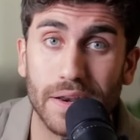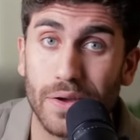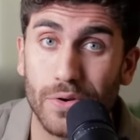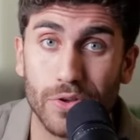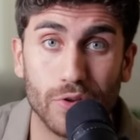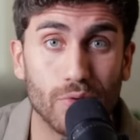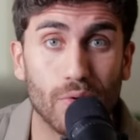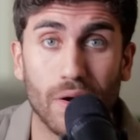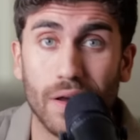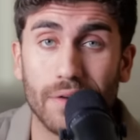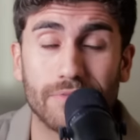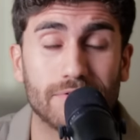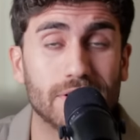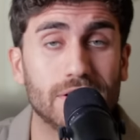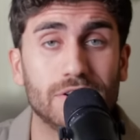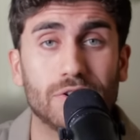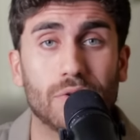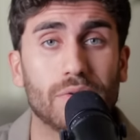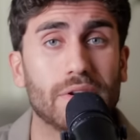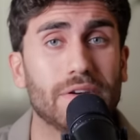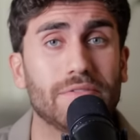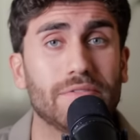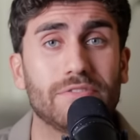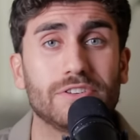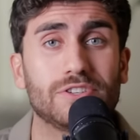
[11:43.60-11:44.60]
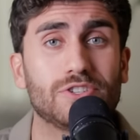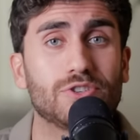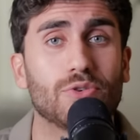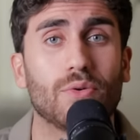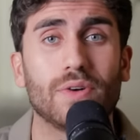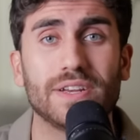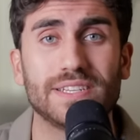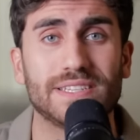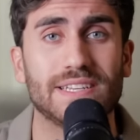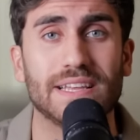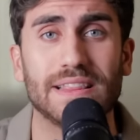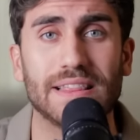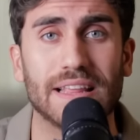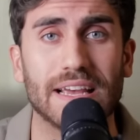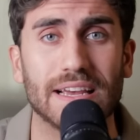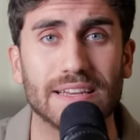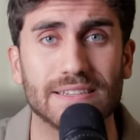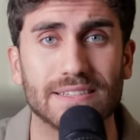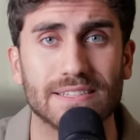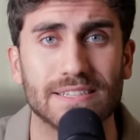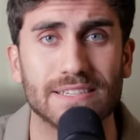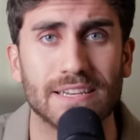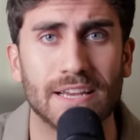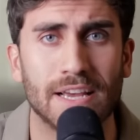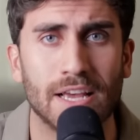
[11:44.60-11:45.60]
Now, you often don't have a choice in
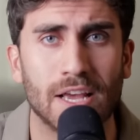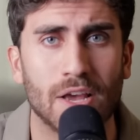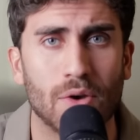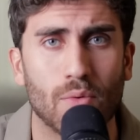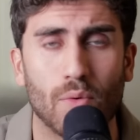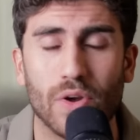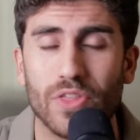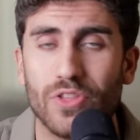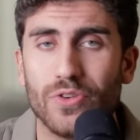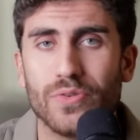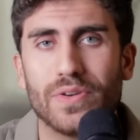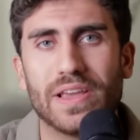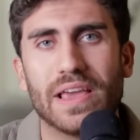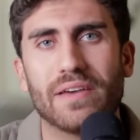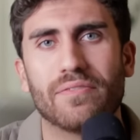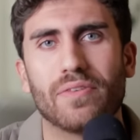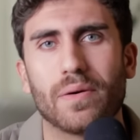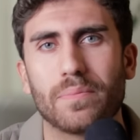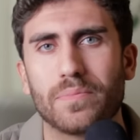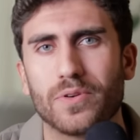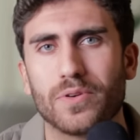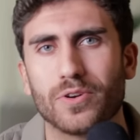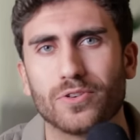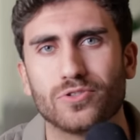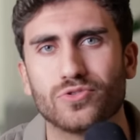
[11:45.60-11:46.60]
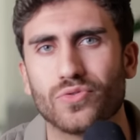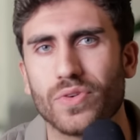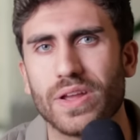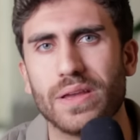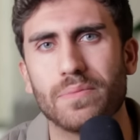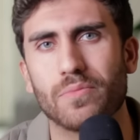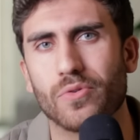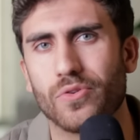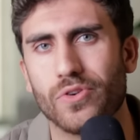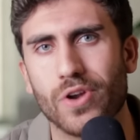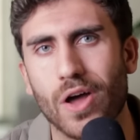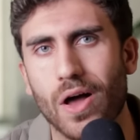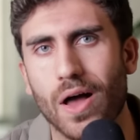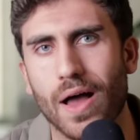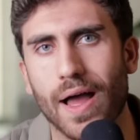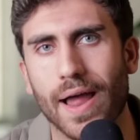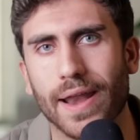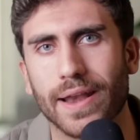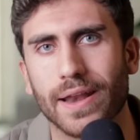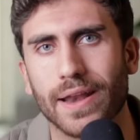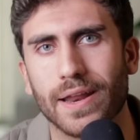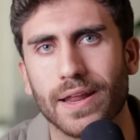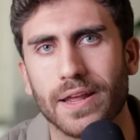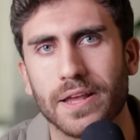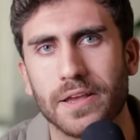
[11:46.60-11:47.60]
this, whether you give up your dream or
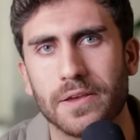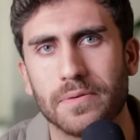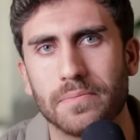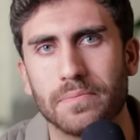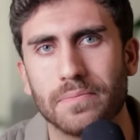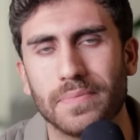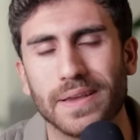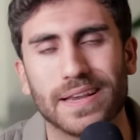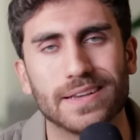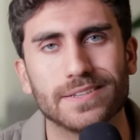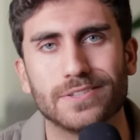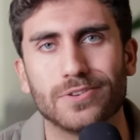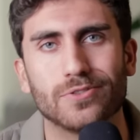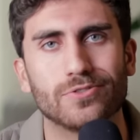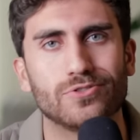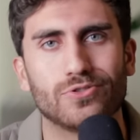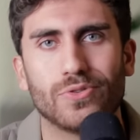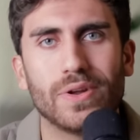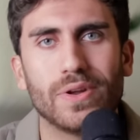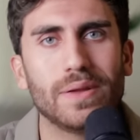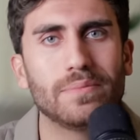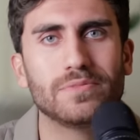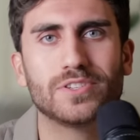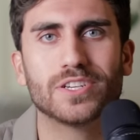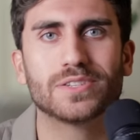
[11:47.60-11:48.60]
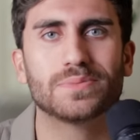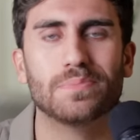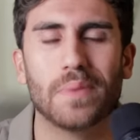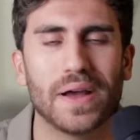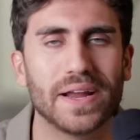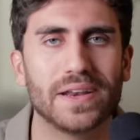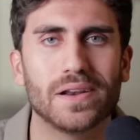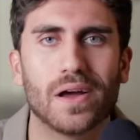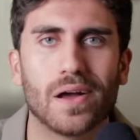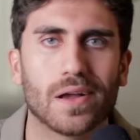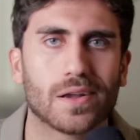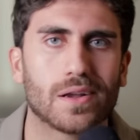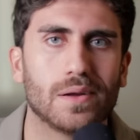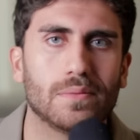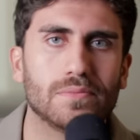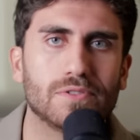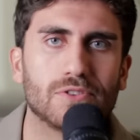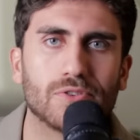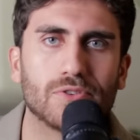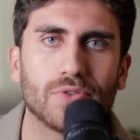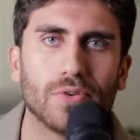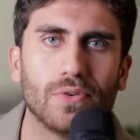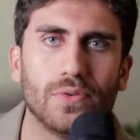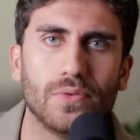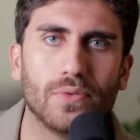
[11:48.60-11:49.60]
not, because your dream just might not come
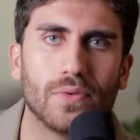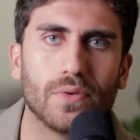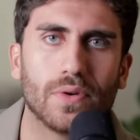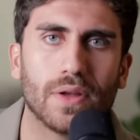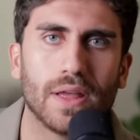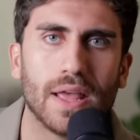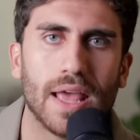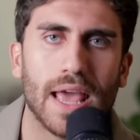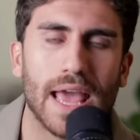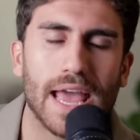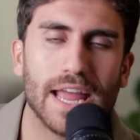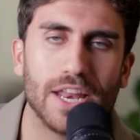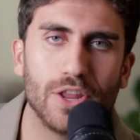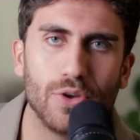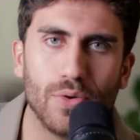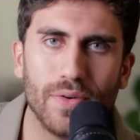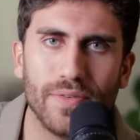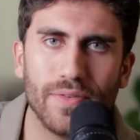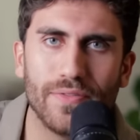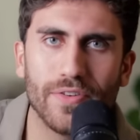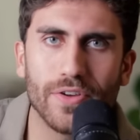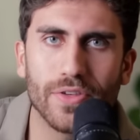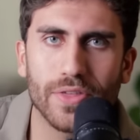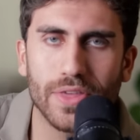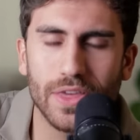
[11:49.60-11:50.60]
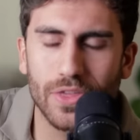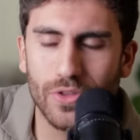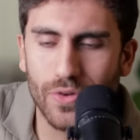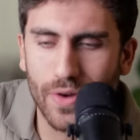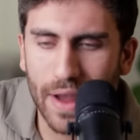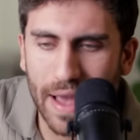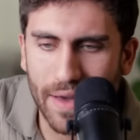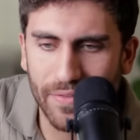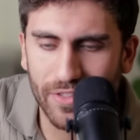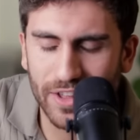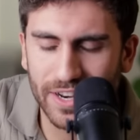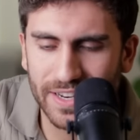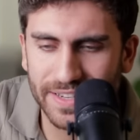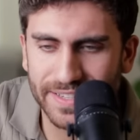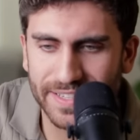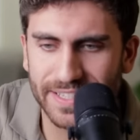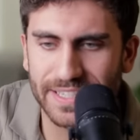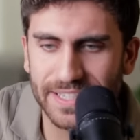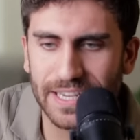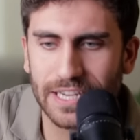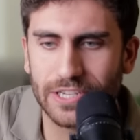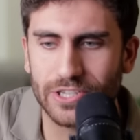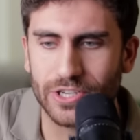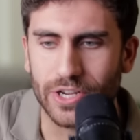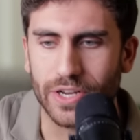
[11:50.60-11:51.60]
true. And you either have the
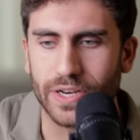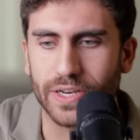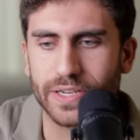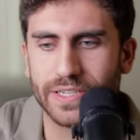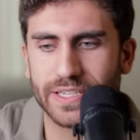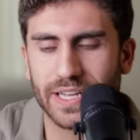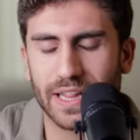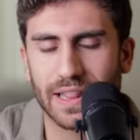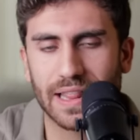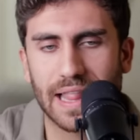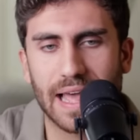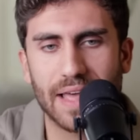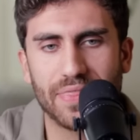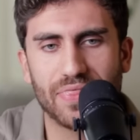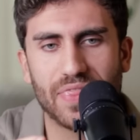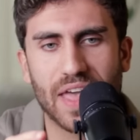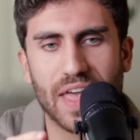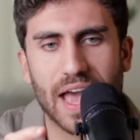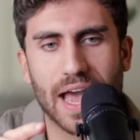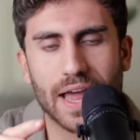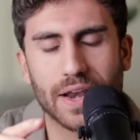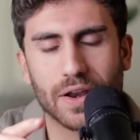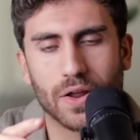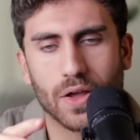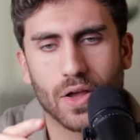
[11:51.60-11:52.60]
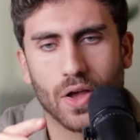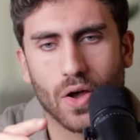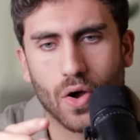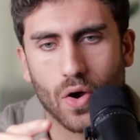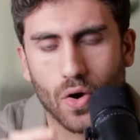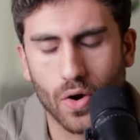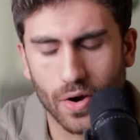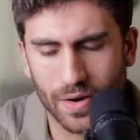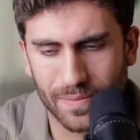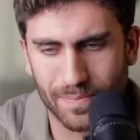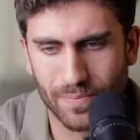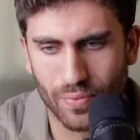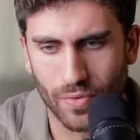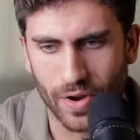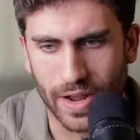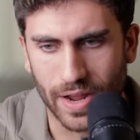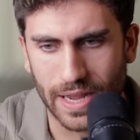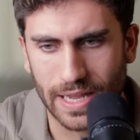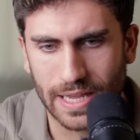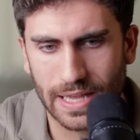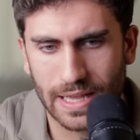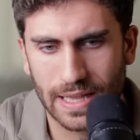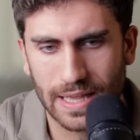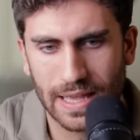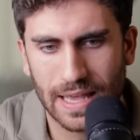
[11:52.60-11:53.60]
decision to let that
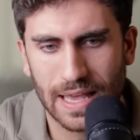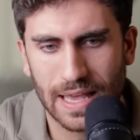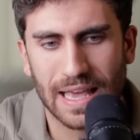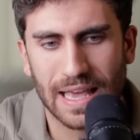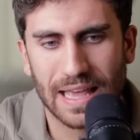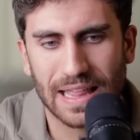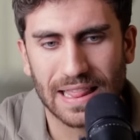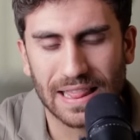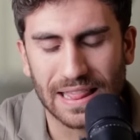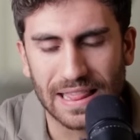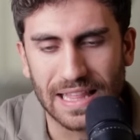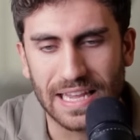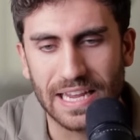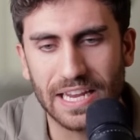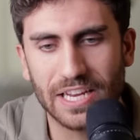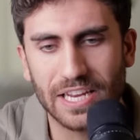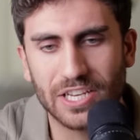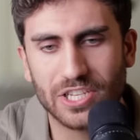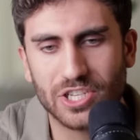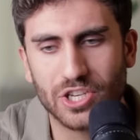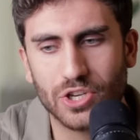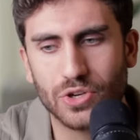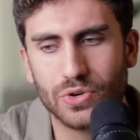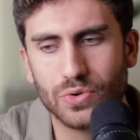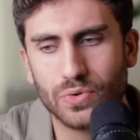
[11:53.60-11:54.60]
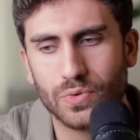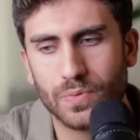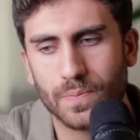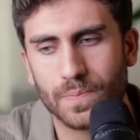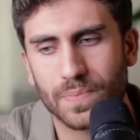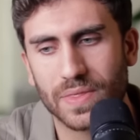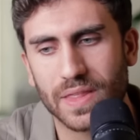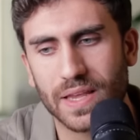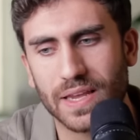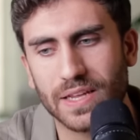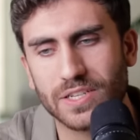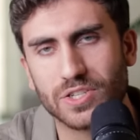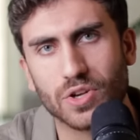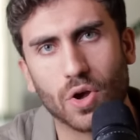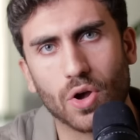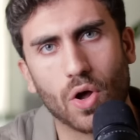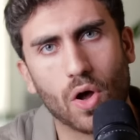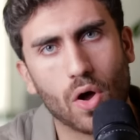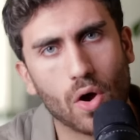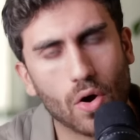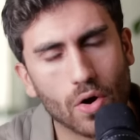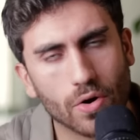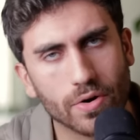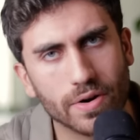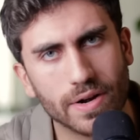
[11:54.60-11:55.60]
heartbreak lead you into
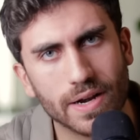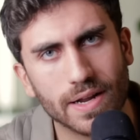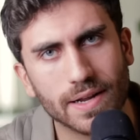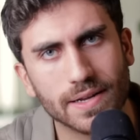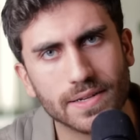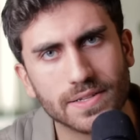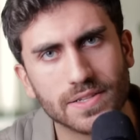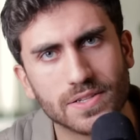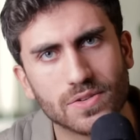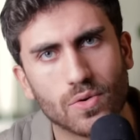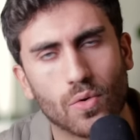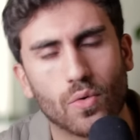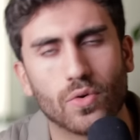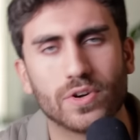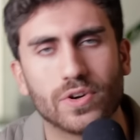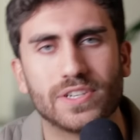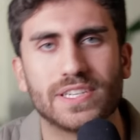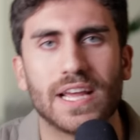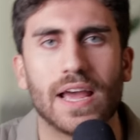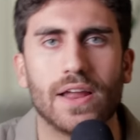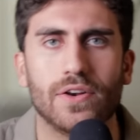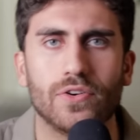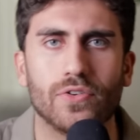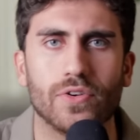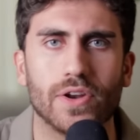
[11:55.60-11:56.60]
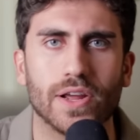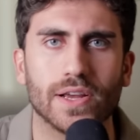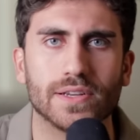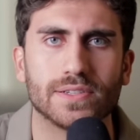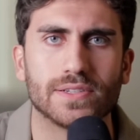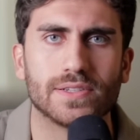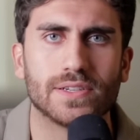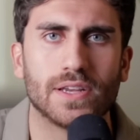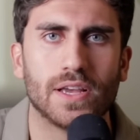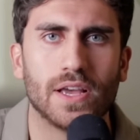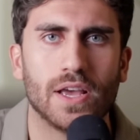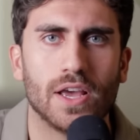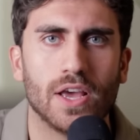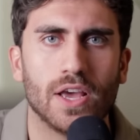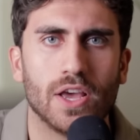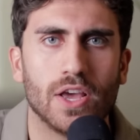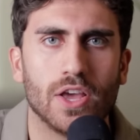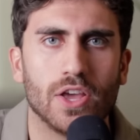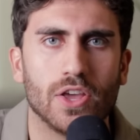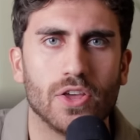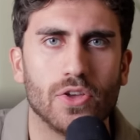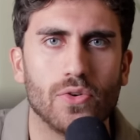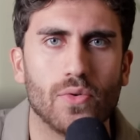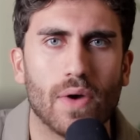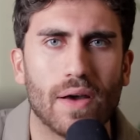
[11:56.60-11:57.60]
hardness or tenderness.
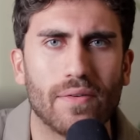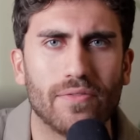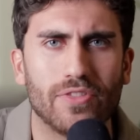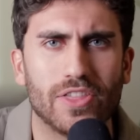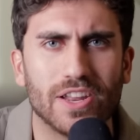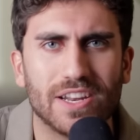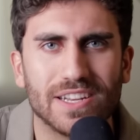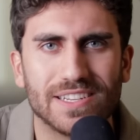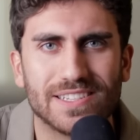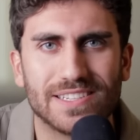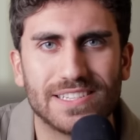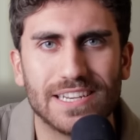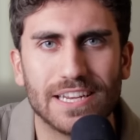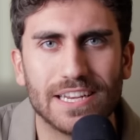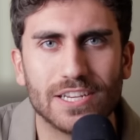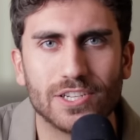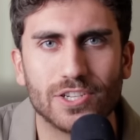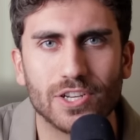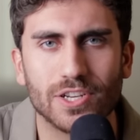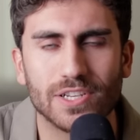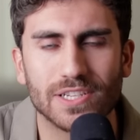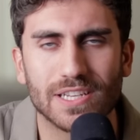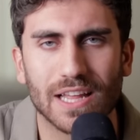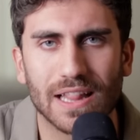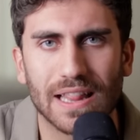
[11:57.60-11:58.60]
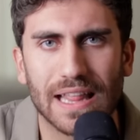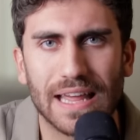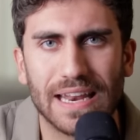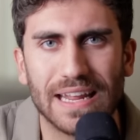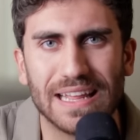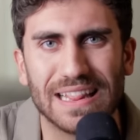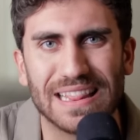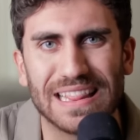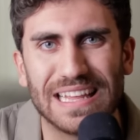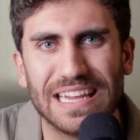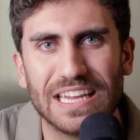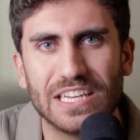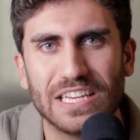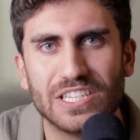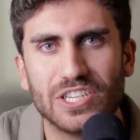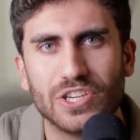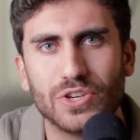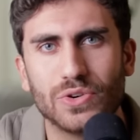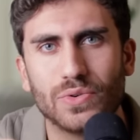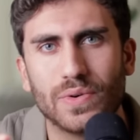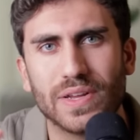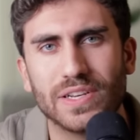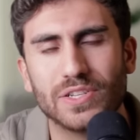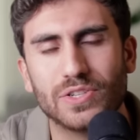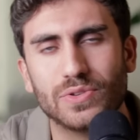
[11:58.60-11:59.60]
You have the decision to let it lead
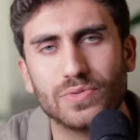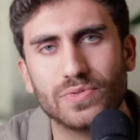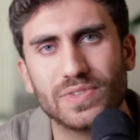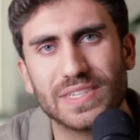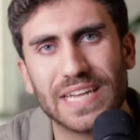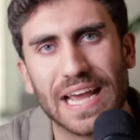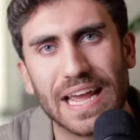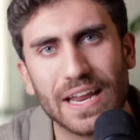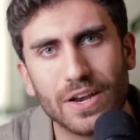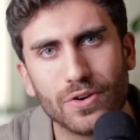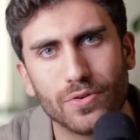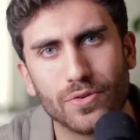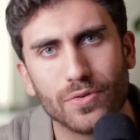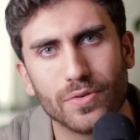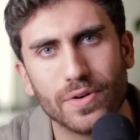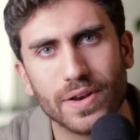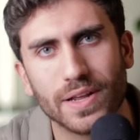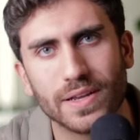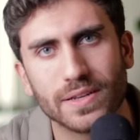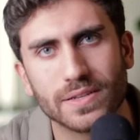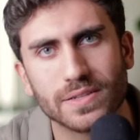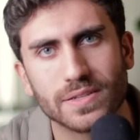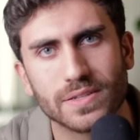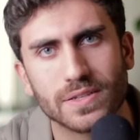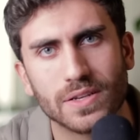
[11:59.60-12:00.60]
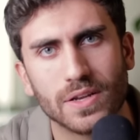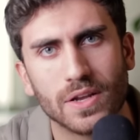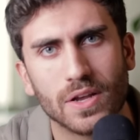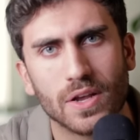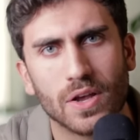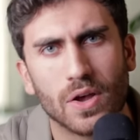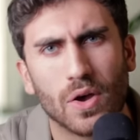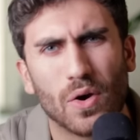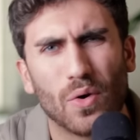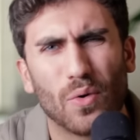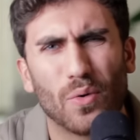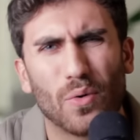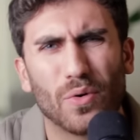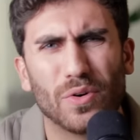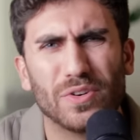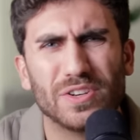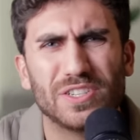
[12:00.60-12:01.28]
you into tenderness or